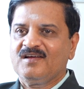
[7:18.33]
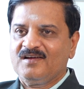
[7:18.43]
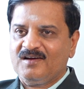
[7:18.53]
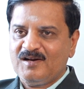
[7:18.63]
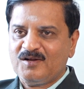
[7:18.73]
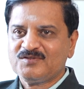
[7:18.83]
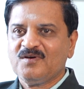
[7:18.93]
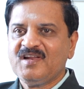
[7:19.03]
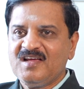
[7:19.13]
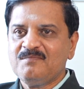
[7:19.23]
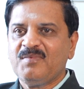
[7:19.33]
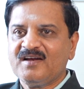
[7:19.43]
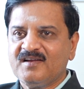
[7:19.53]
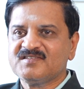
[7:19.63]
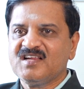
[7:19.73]
a ultrasonic
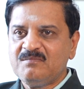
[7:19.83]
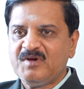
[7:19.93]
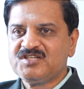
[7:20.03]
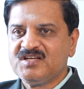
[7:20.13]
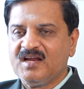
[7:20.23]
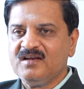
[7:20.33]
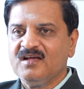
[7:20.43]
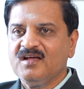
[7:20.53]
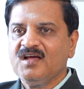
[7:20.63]
impact testing machine